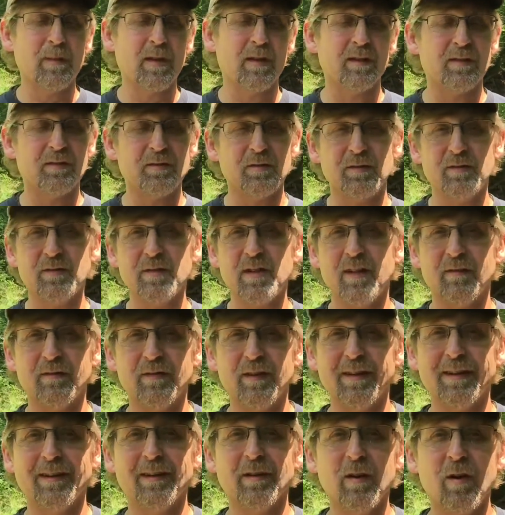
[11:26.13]
It's just not
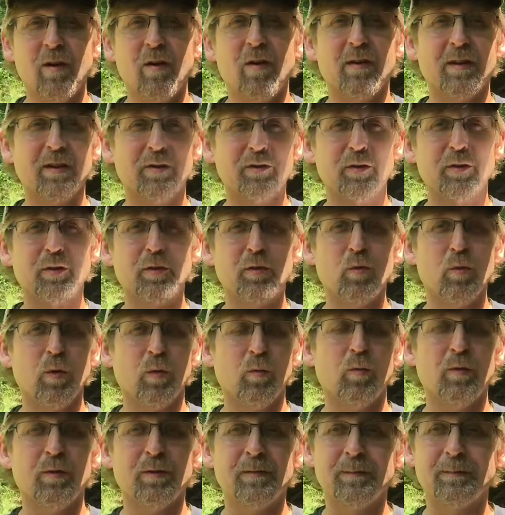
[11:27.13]
very long, it's a
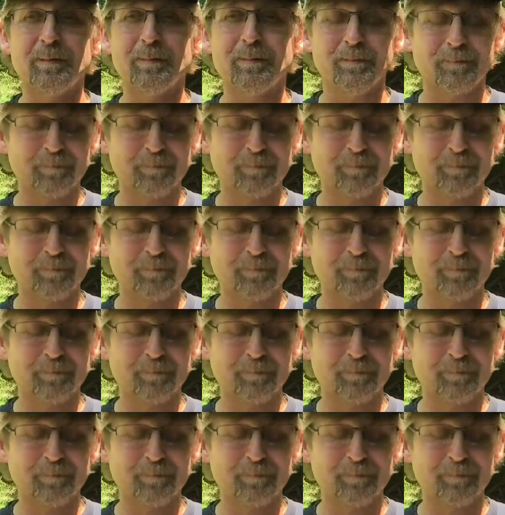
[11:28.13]
short one.